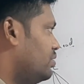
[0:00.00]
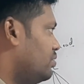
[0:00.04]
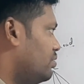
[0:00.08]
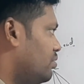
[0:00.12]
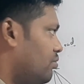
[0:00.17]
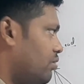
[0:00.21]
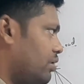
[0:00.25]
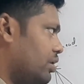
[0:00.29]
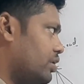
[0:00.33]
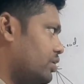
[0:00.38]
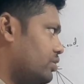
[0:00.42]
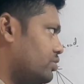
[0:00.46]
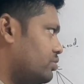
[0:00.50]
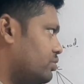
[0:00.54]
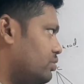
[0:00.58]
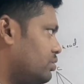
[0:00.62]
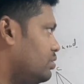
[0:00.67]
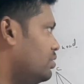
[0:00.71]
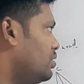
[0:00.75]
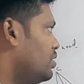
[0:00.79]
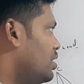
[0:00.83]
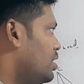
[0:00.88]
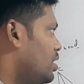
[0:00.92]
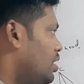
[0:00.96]
Understood?
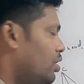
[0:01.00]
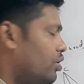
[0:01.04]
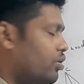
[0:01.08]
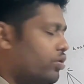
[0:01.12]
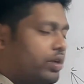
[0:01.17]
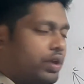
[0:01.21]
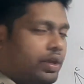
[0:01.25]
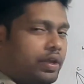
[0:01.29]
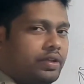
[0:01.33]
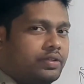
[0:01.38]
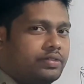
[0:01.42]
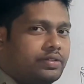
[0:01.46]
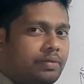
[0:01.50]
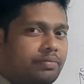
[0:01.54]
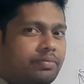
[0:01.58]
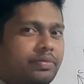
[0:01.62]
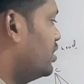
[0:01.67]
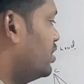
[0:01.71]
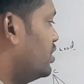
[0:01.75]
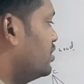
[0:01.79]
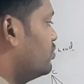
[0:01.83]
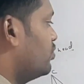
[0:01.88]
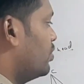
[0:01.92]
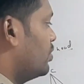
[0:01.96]
Okay,
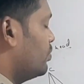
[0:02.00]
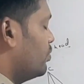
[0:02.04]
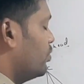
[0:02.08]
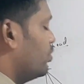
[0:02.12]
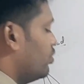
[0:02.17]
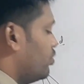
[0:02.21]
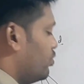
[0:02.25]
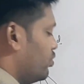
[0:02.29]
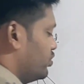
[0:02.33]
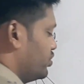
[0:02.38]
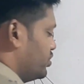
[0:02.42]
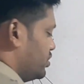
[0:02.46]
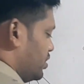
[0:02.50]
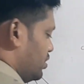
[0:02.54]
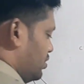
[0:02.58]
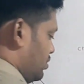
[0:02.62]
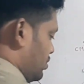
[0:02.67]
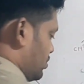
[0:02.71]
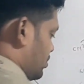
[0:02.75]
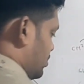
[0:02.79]
there is one more question